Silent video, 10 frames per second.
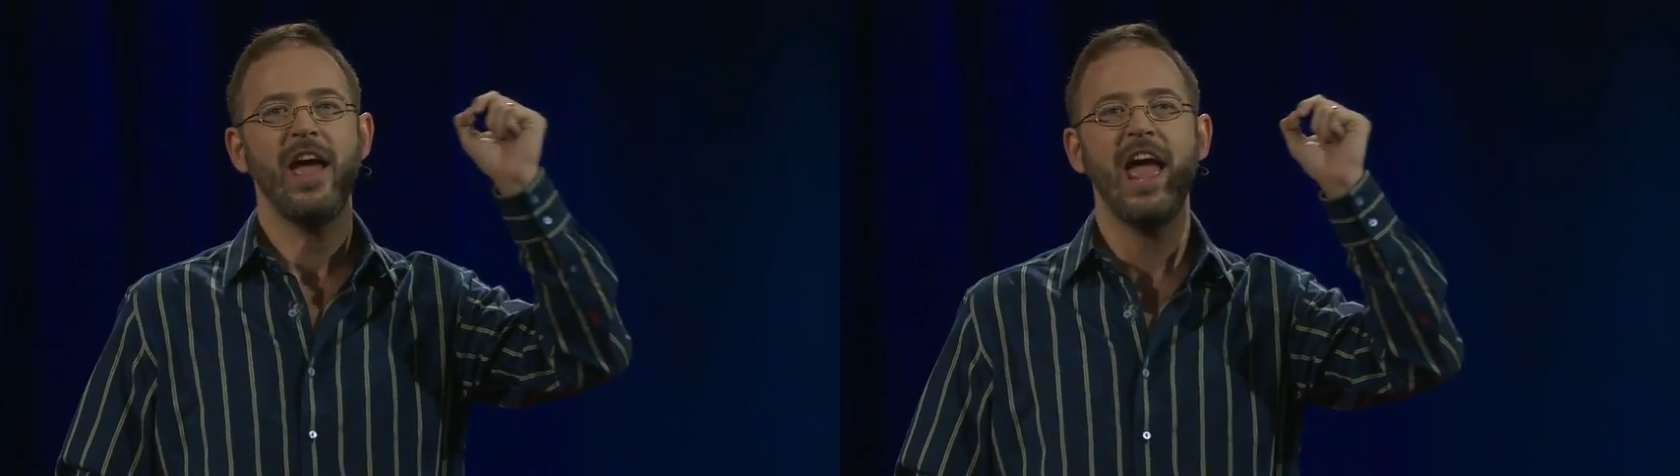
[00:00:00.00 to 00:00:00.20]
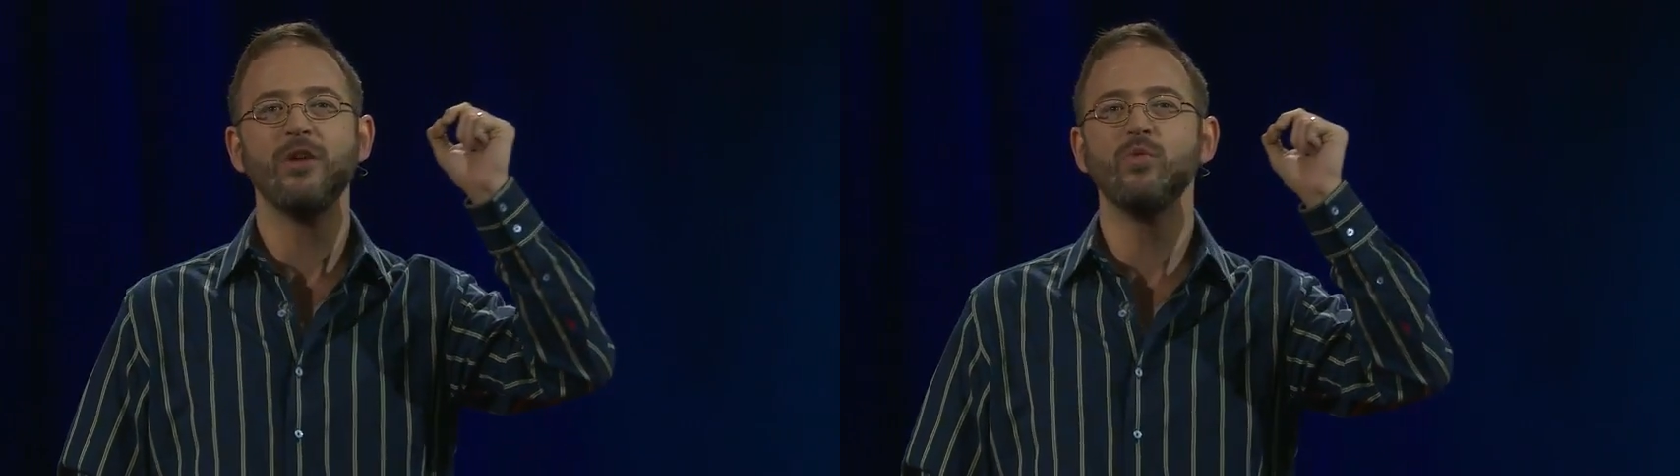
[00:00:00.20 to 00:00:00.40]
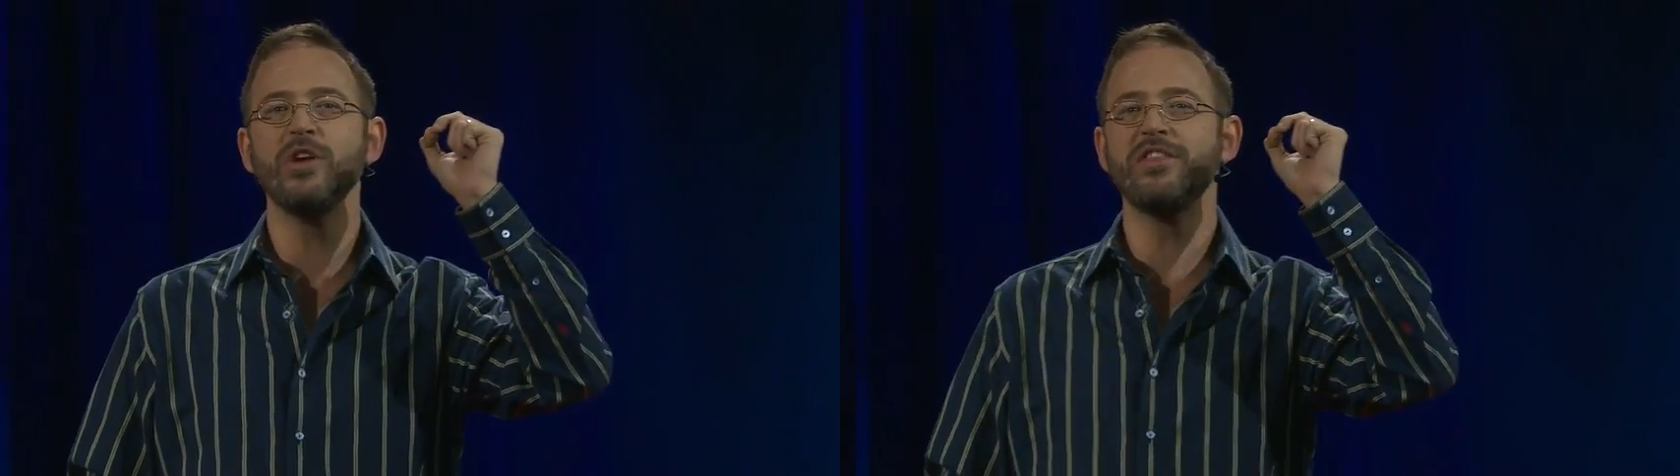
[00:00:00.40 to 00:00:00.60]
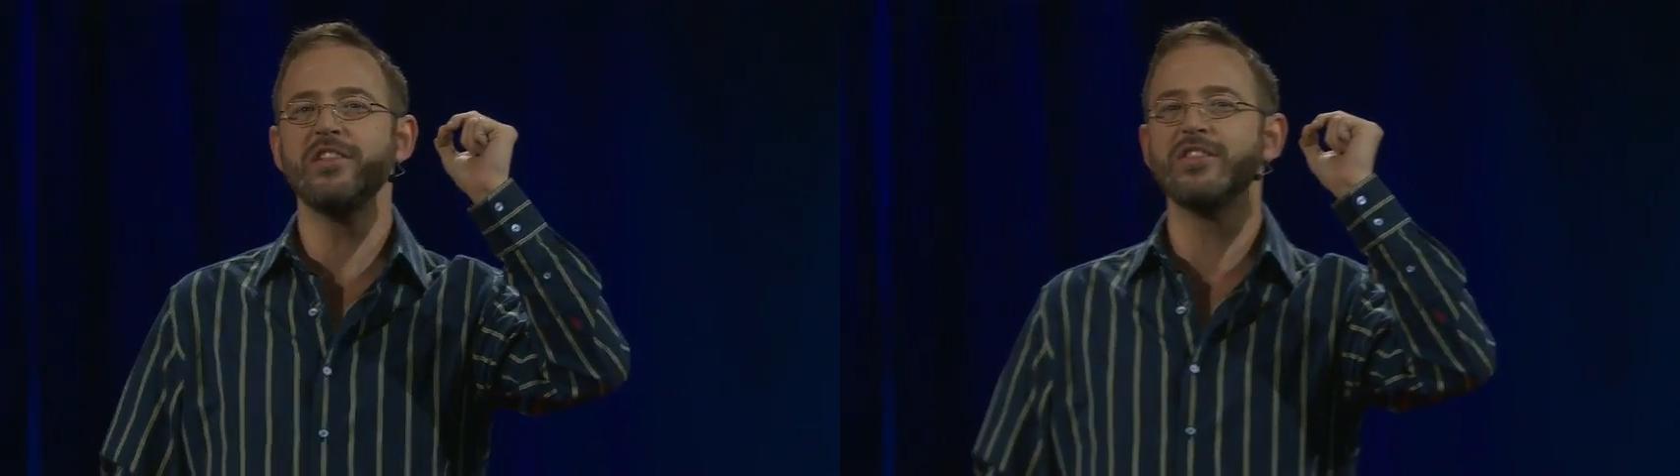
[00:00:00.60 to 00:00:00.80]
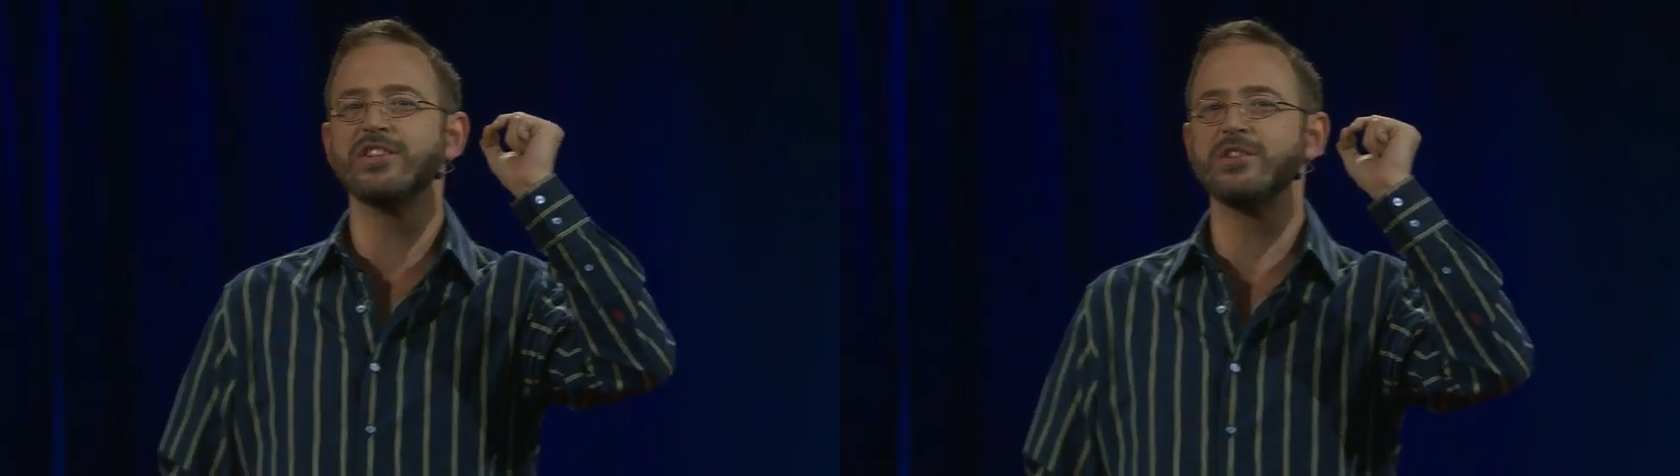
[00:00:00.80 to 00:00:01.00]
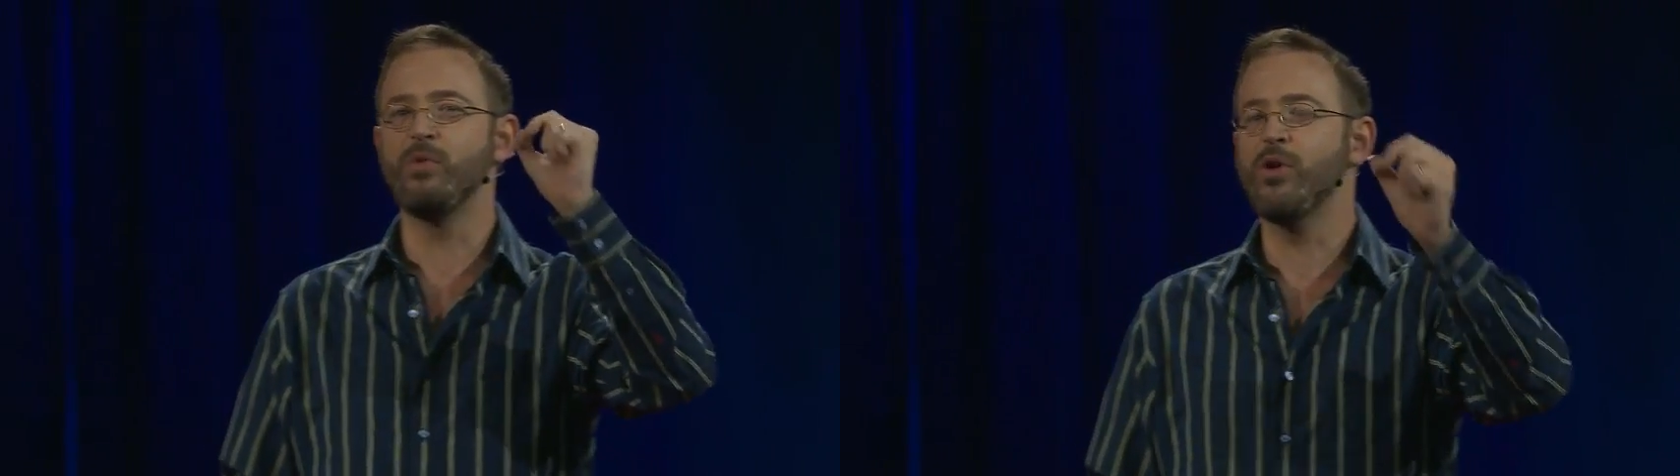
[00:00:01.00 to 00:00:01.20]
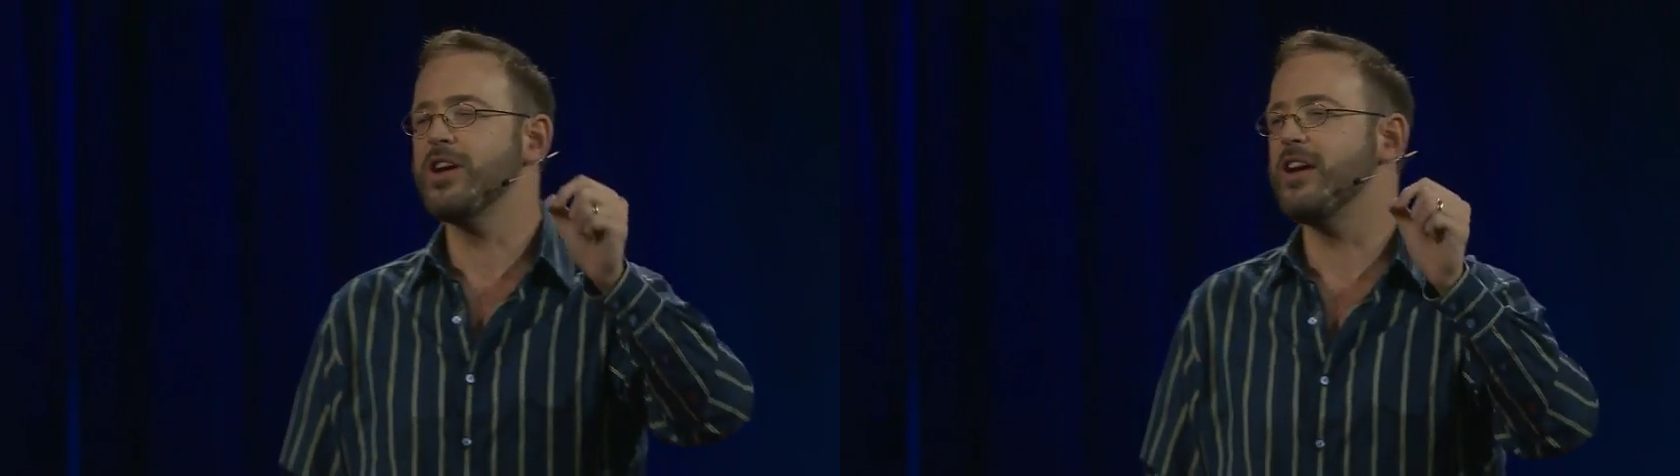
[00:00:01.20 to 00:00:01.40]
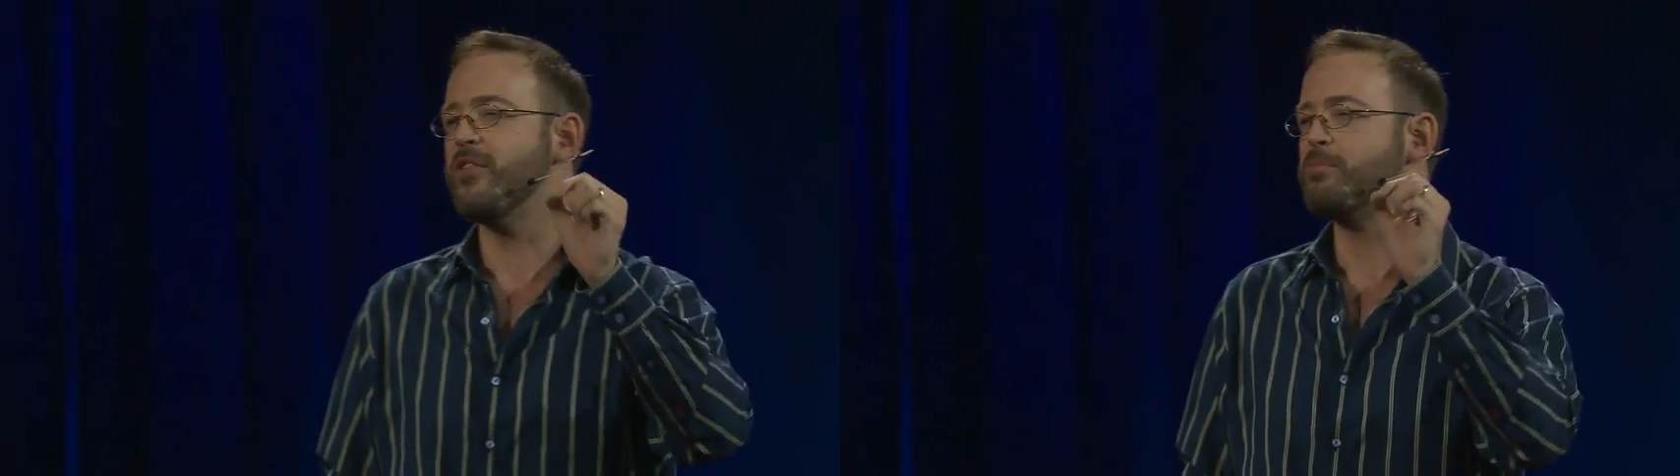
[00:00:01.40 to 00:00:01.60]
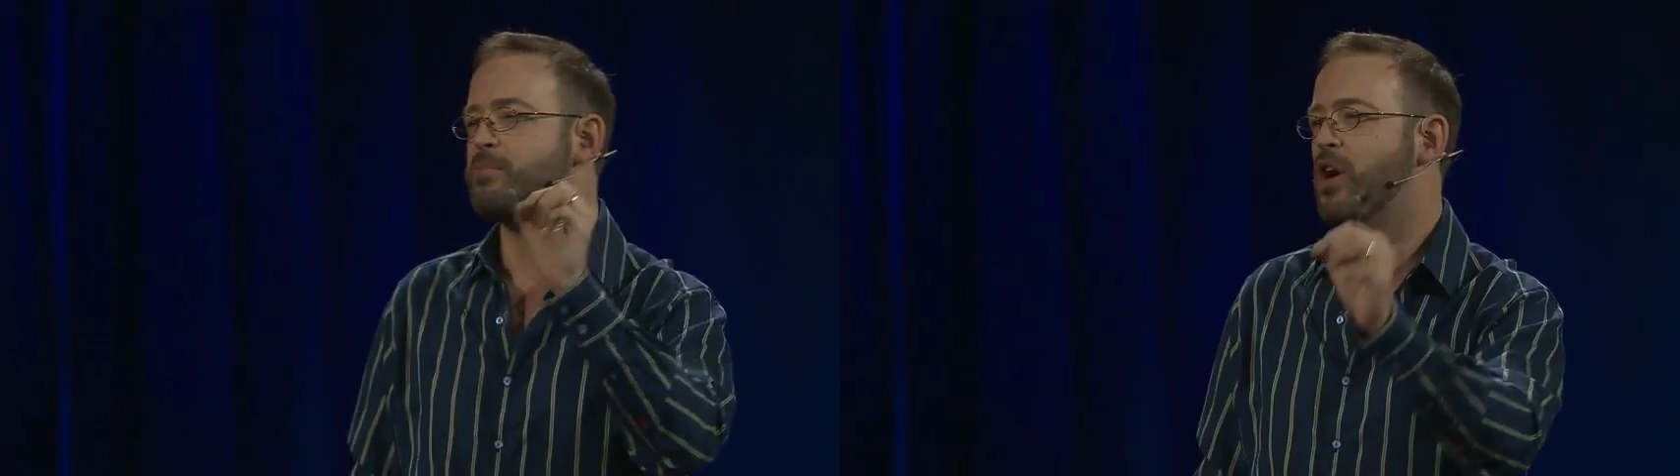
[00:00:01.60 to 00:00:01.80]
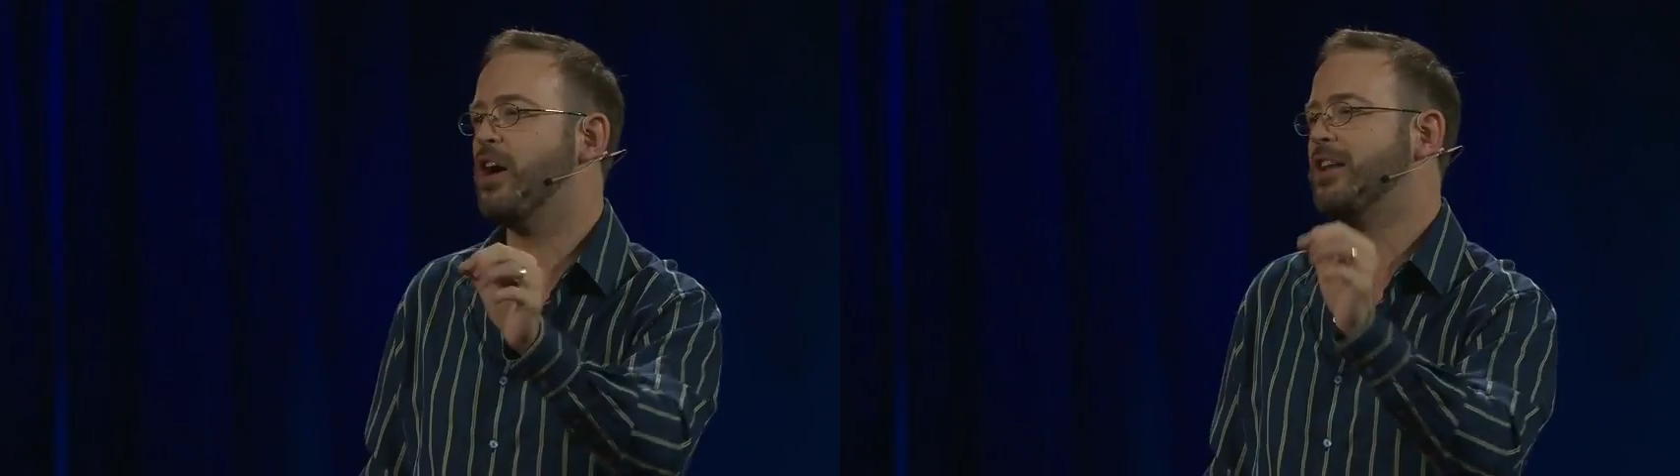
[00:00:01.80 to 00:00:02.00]
And with the support of a
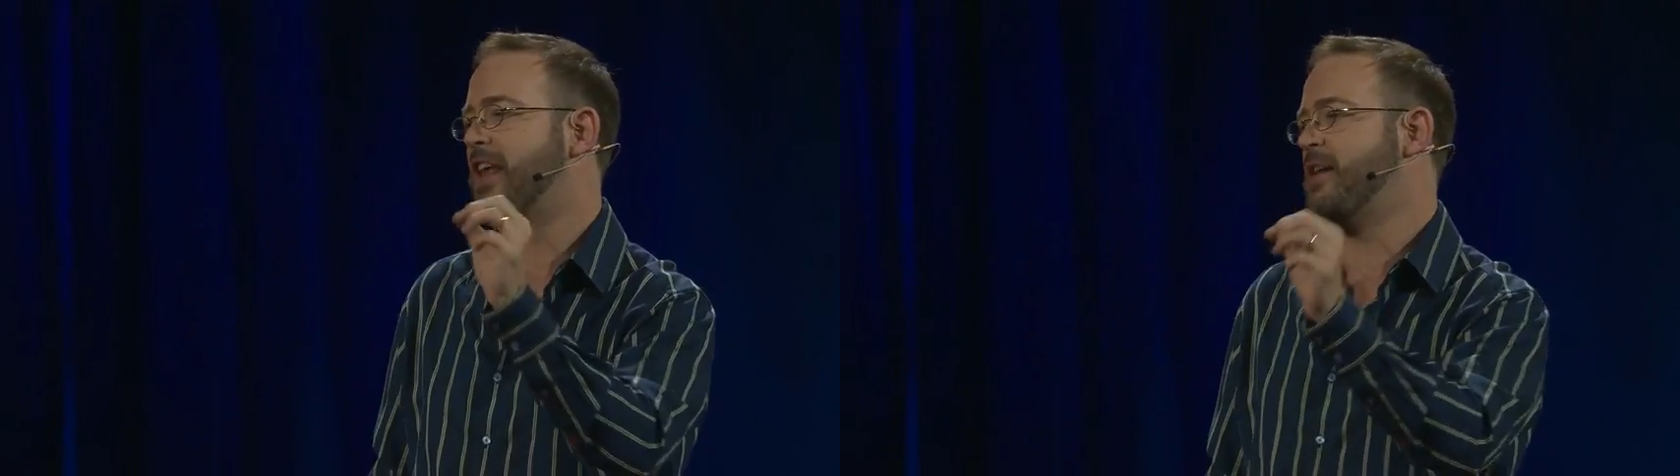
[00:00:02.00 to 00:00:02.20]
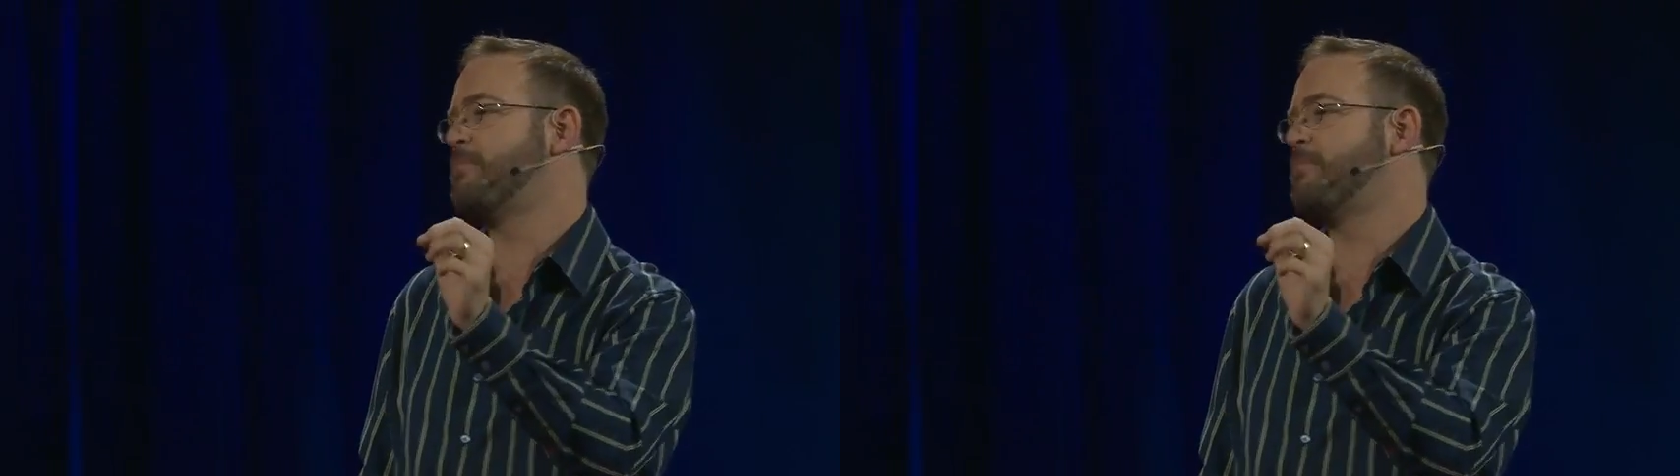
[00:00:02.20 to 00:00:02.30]
broad lay